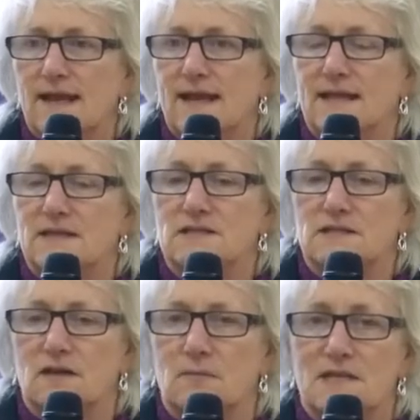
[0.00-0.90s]
And
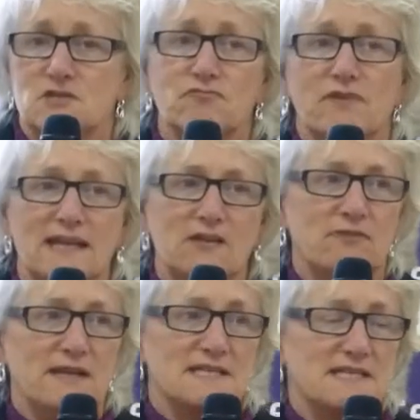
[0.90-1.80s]
it's really,
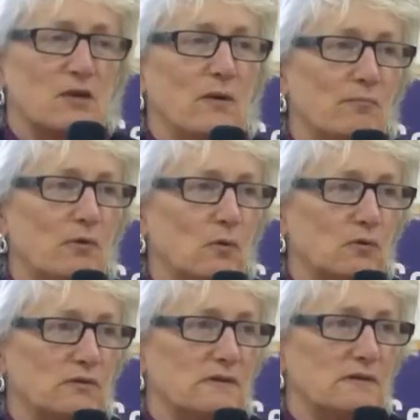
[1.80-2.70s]
really so
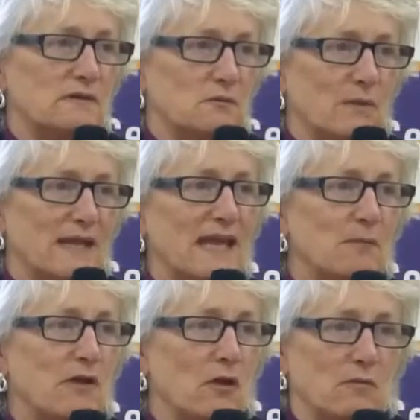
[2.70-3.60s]
important that we
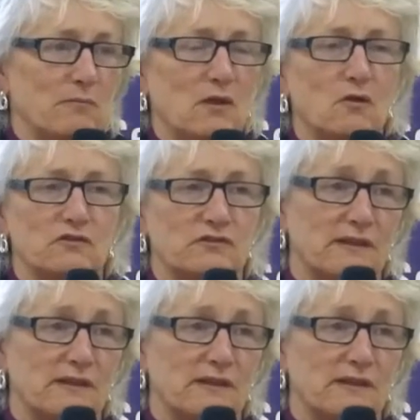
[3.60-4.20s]
keep going, because,